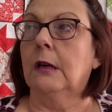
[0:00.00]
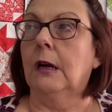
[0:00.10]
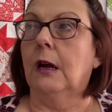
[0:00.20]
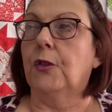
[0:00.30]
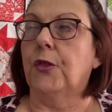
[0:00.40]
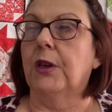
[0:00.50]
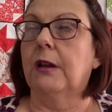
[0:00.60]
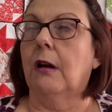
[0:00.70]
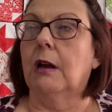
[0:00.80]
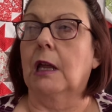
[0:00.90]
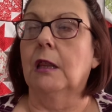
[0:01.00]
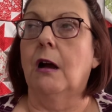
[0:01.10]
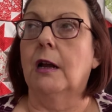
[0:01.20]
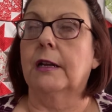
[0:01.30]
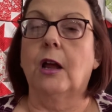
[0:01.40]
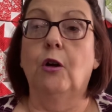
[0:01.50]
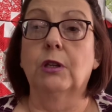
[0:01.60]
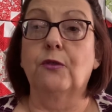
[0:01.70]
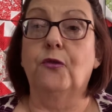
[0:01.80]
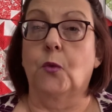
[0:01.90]
I think I allotted
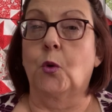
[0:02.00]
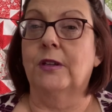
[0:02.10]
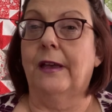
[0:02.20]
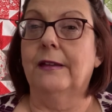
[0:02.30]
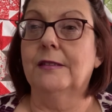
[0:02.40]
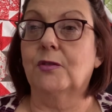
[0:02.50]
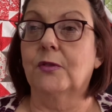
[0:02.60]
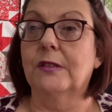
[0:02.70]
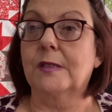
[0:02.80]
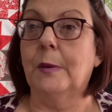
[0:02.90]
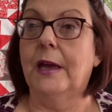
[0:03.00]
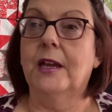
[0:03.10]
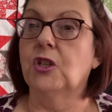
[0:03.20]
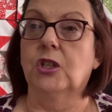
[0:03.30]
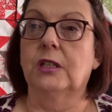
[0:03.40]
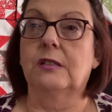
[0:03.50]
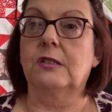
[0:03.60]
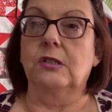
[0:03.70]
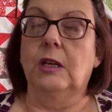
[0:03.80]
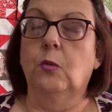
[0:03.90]
only 4 days for this page, and
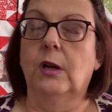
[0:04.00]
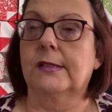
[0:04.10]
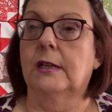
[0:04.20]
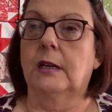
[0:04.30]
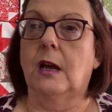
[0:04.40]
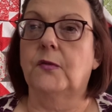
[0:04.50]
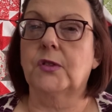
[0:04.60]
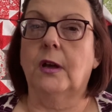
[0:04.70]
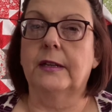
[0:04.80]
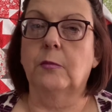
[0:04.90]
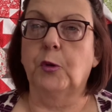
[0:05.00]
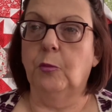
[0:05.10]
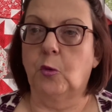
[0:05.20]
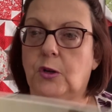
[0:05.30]
it wasn't enough, so I had to put more